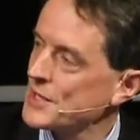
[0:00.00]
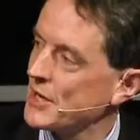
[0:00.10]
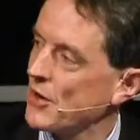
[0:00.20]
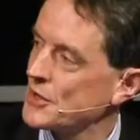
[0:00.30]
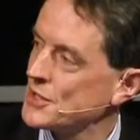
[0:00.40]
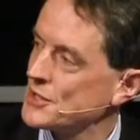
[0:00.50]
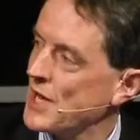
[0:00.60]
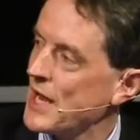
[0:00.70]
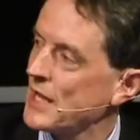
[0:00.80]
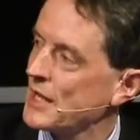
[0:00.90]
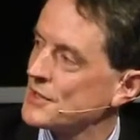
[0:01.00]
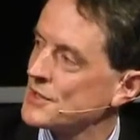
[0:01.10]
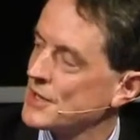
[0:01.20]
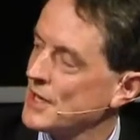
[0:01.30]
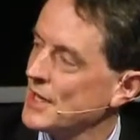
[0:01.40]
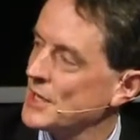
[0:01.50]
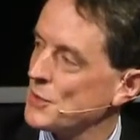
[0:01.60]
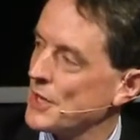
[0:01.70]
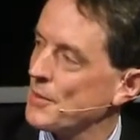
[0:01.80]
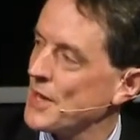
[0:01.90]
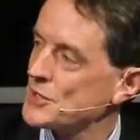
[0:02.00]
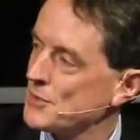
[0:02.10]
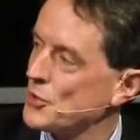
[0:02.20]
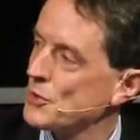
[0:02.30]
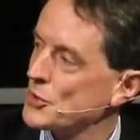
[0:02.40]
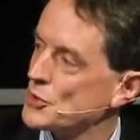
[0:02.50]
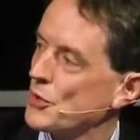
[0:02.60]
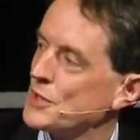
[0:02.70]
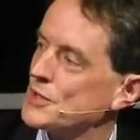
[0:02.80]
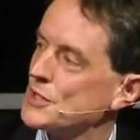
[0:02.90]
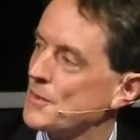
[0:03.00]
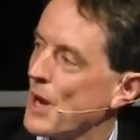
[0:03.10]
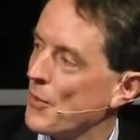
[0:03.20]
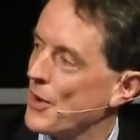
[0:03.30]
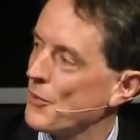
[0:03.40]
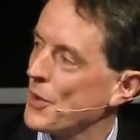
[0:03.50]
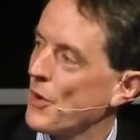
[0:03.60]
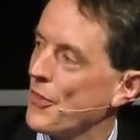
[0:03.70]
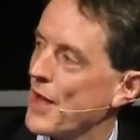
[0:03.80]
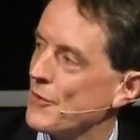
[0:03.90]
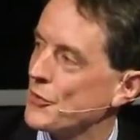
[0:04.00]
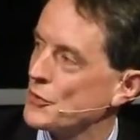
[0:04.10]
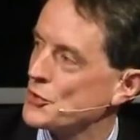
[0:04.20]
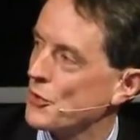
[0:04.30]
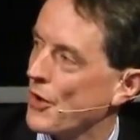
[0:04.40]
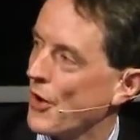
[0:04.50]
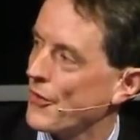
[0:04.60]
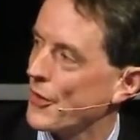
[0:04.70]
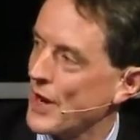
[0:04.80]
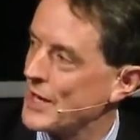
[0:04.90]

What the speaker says: where technology is taking us is we can make some human choices about whether we want that future or not. The